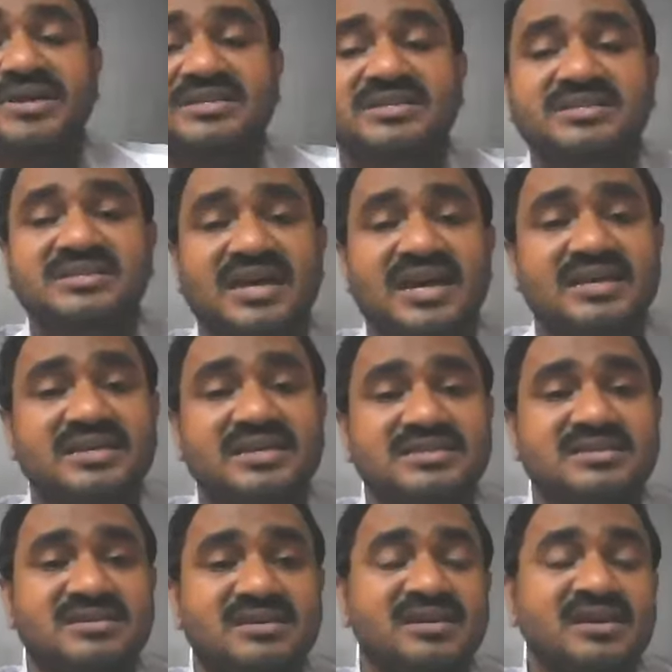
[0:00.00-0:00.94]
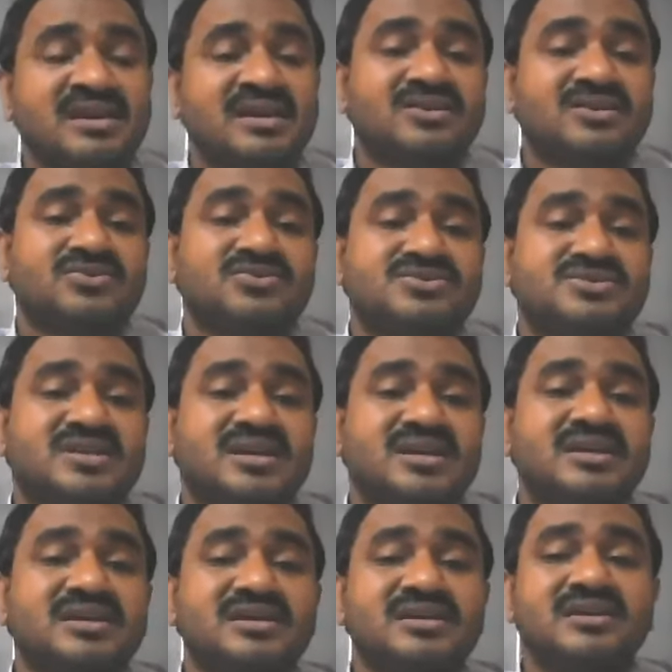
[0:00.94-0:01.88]
a science to
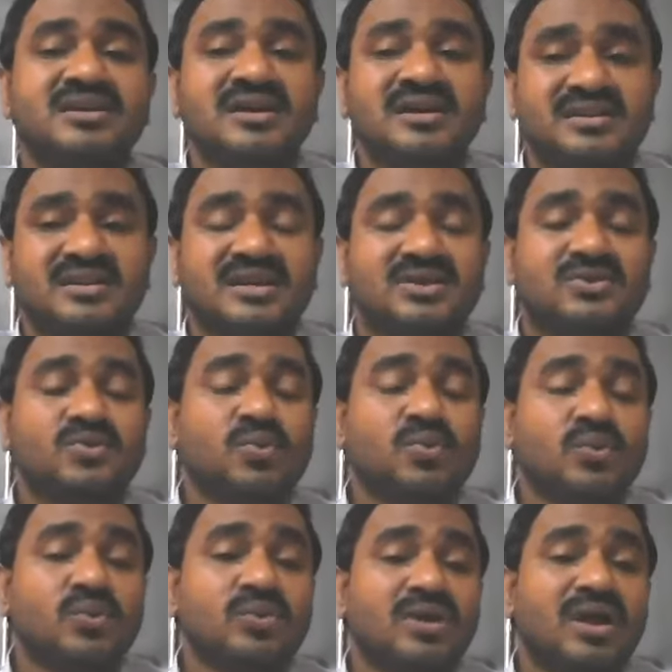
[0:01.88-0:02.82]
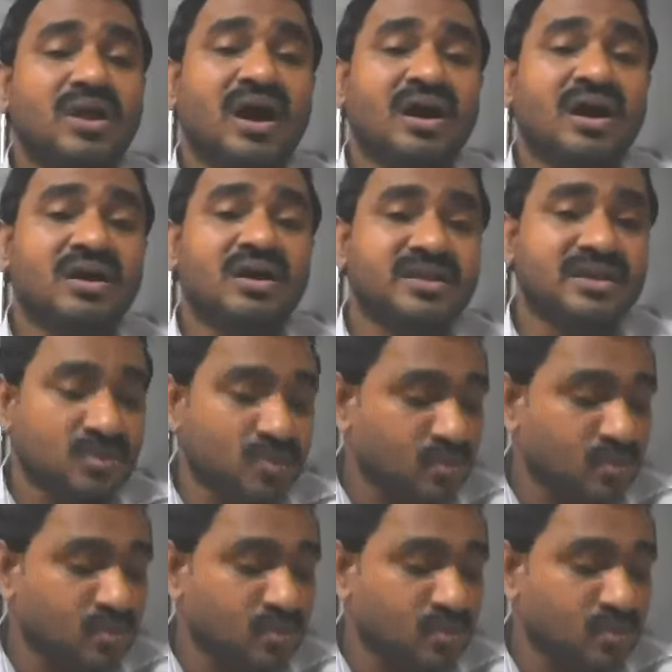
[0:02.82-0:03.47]
study the roles of